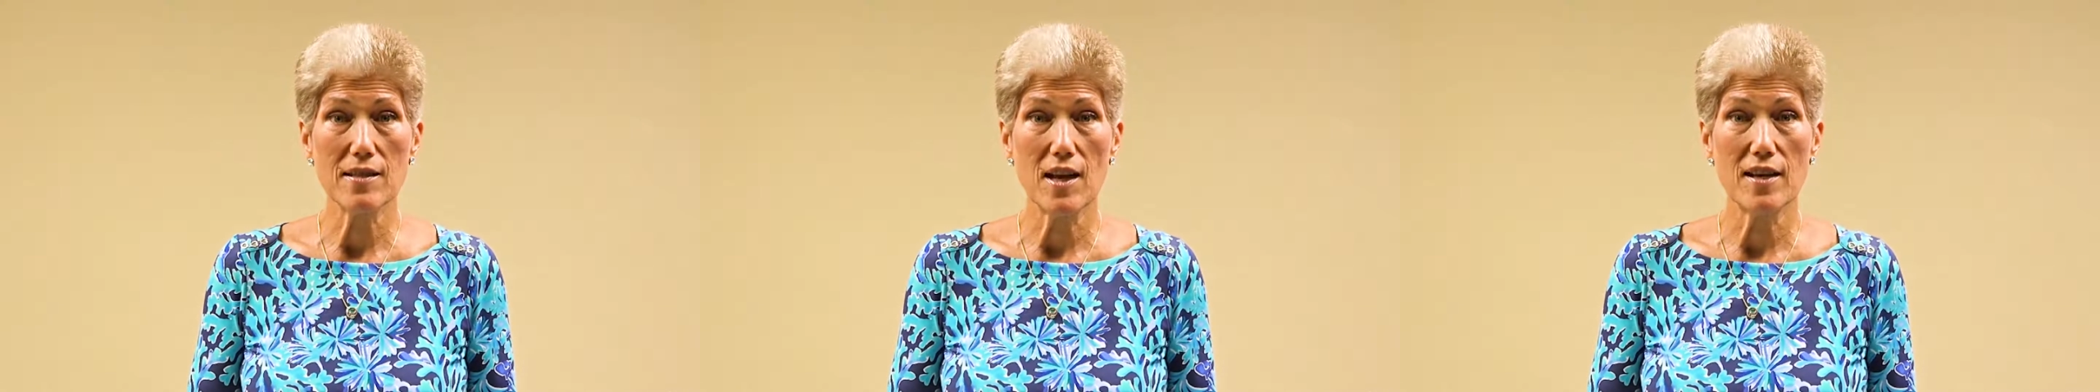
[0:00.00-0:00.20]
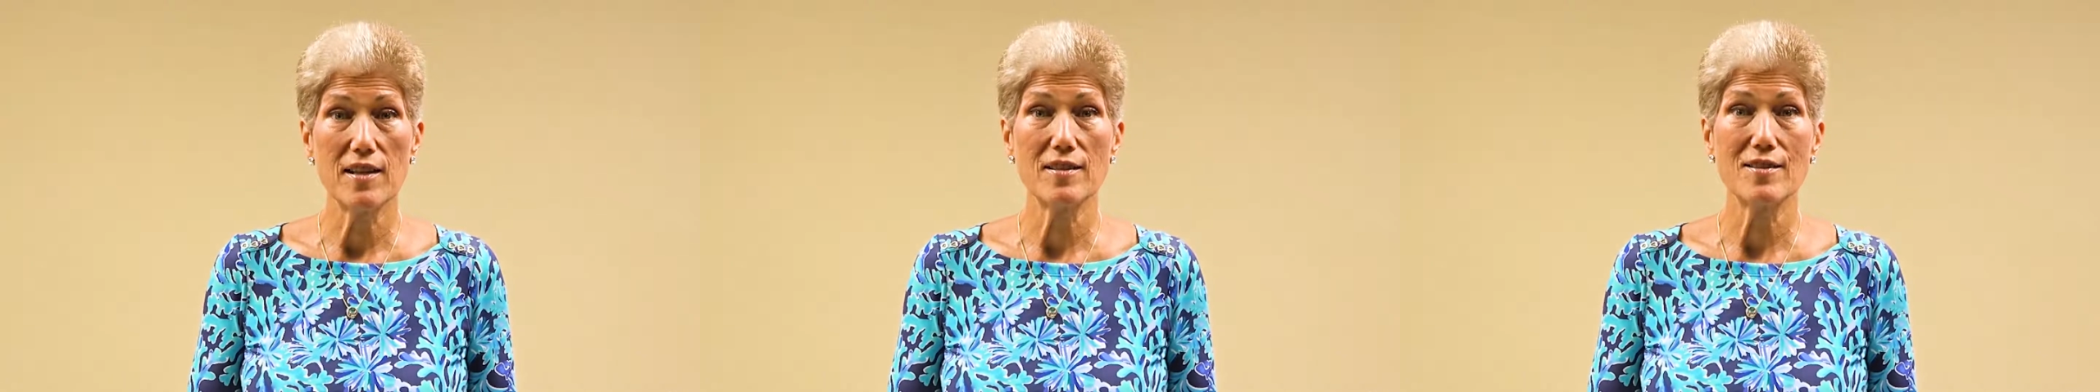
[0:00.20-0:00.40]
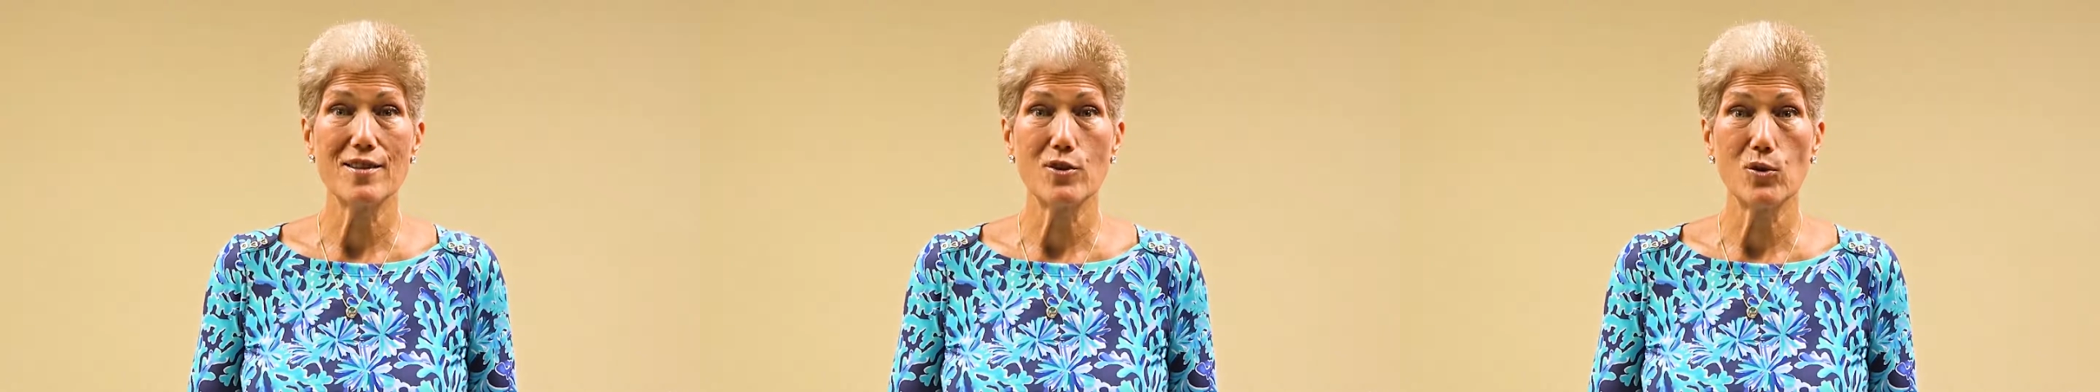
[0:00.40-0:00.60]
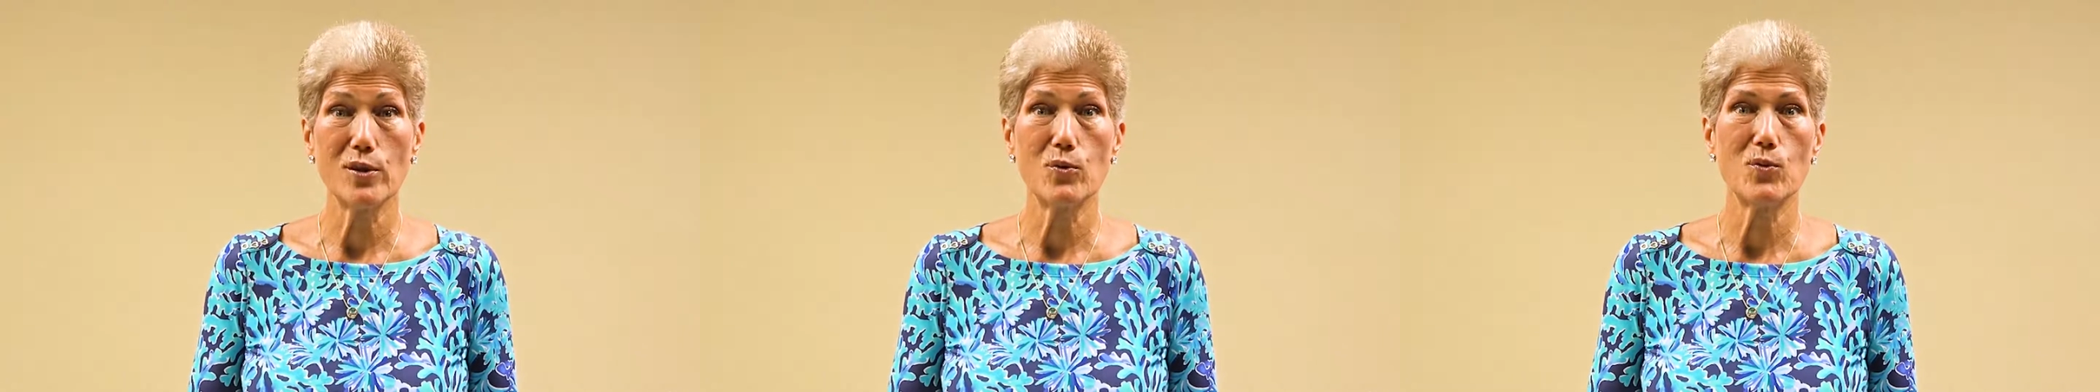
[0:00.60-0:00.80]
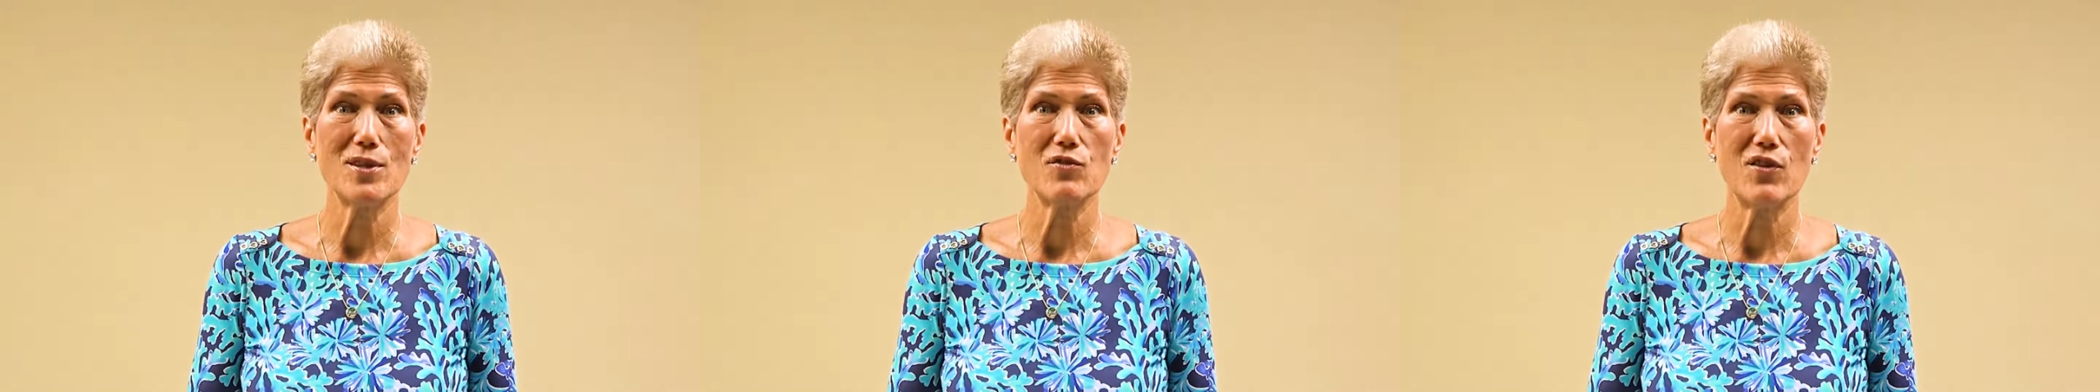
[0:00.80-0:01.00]
not
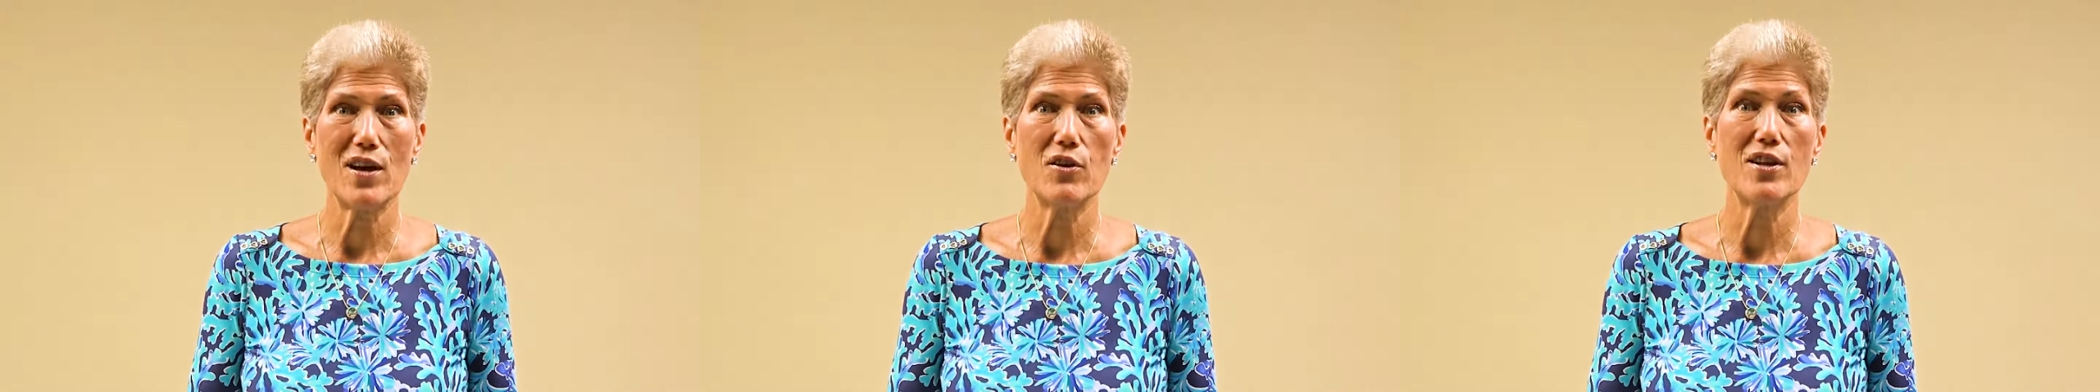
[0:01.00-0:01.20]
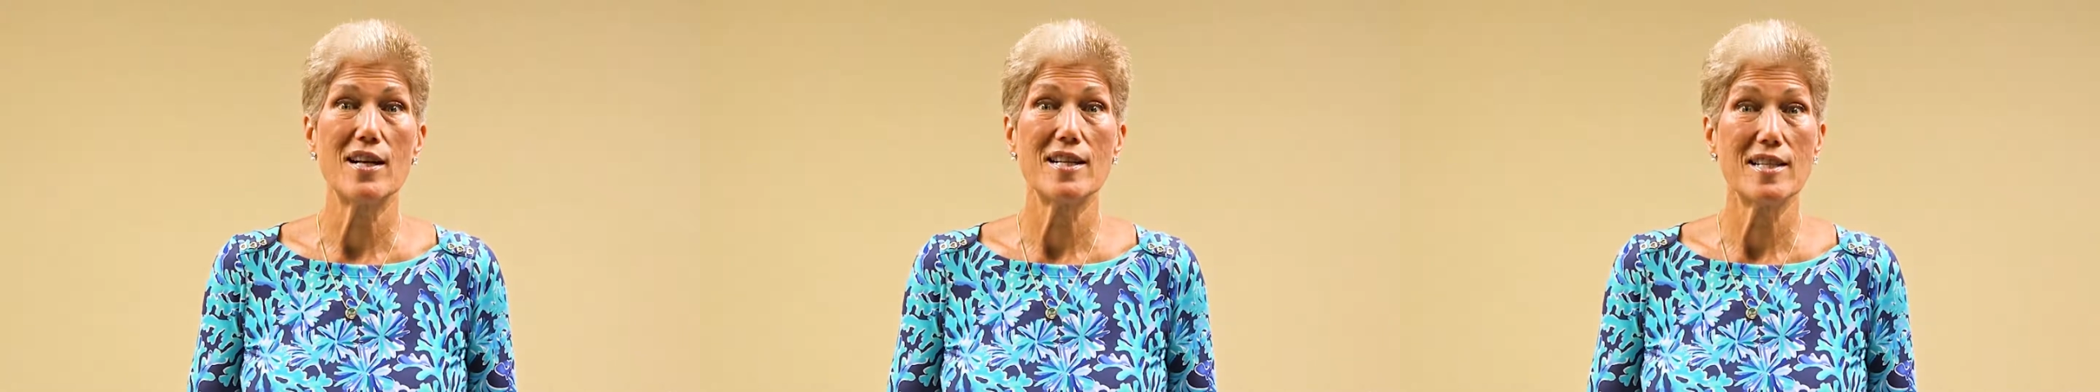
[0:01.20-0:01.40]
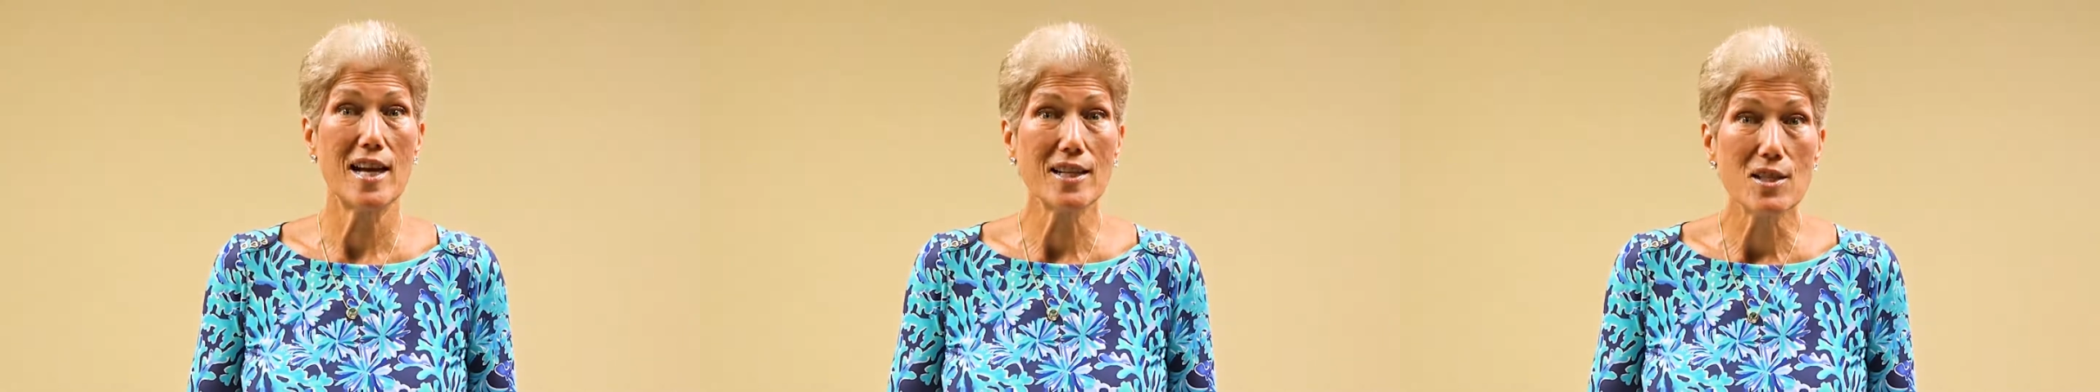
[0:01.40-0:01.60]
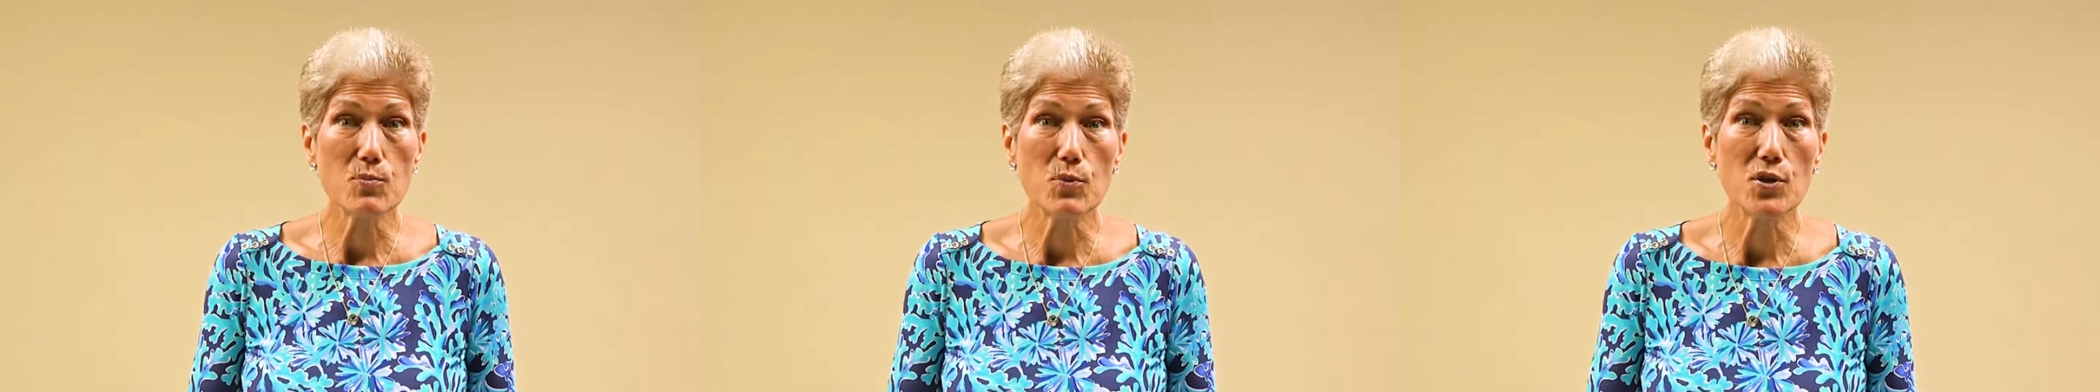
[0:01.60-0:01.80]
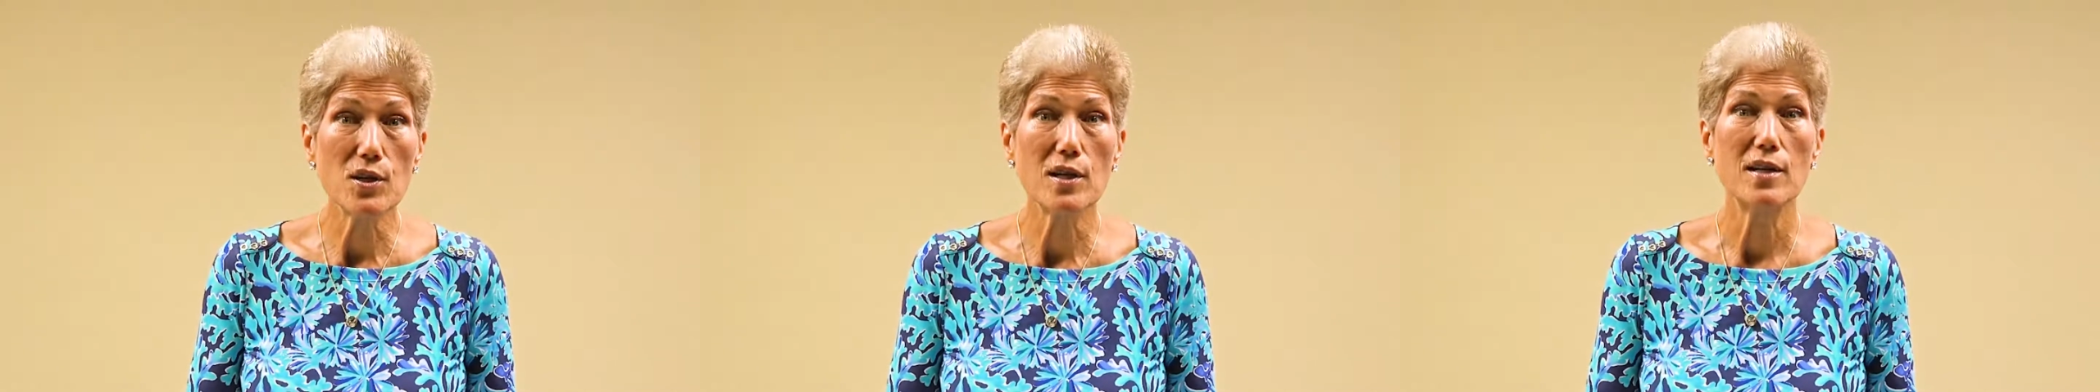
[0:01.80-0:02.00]
necessarily what's found in a
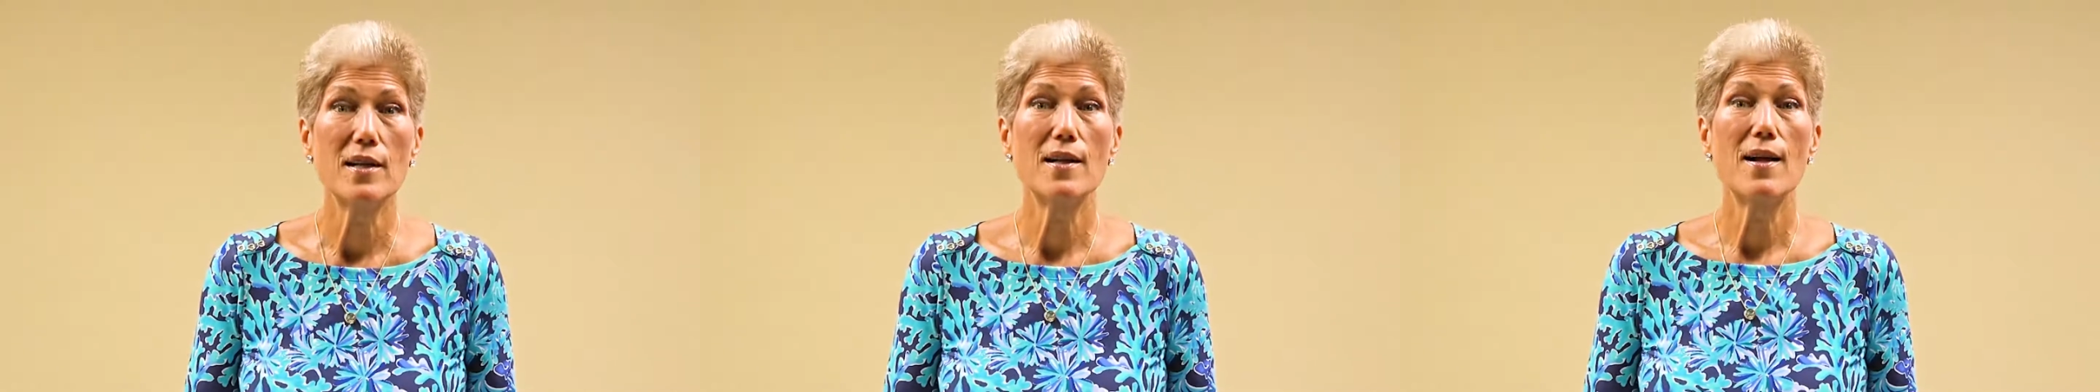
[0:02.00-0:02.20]
textbook,